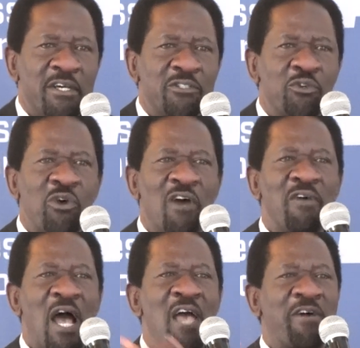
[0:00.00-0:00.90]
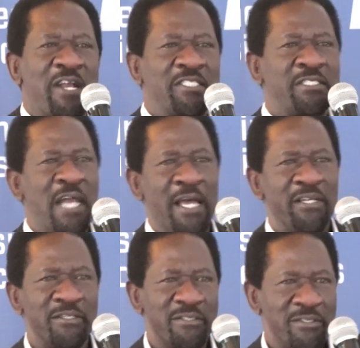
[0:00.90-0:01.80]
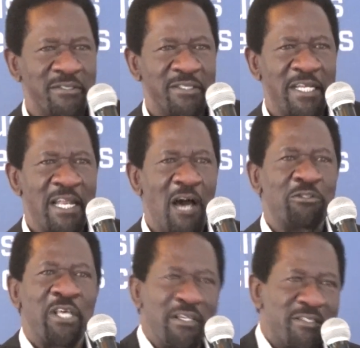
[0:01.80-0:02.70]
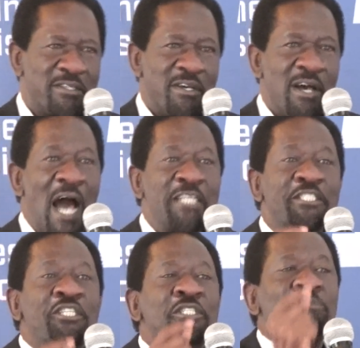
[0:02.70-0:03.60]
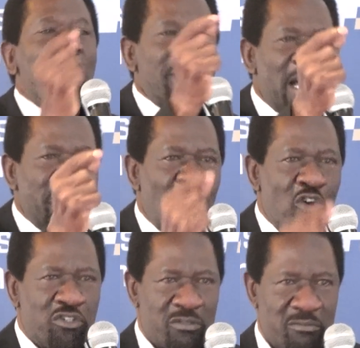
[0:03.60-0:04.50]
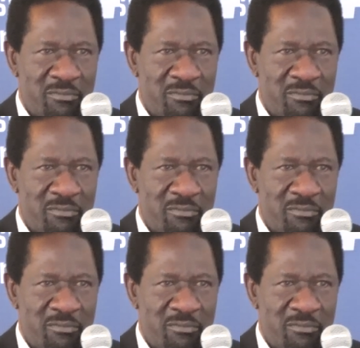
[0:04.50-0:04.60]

So you have IFRS 9 that now says, anticipate that loss.